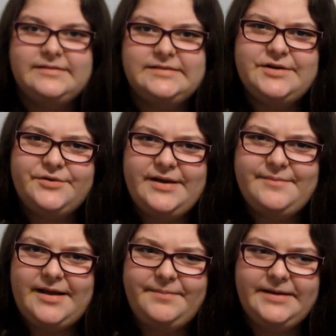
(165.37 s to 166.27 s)
So in
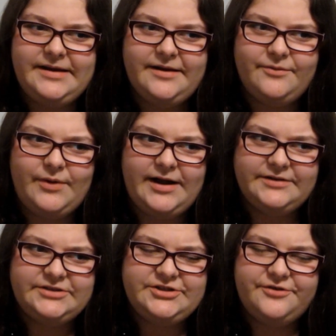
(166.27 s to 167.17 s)
my opinion,
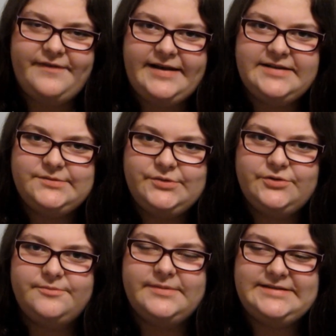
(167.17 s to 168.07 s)
while Giovanni's
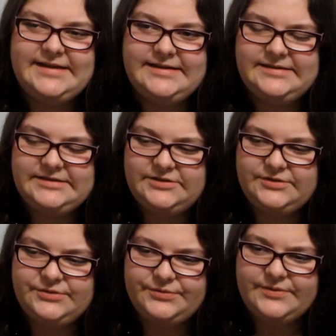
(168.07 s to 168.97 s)
room tended
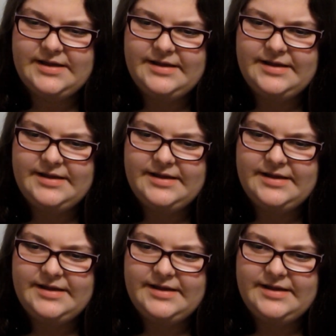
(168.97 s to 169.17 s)
to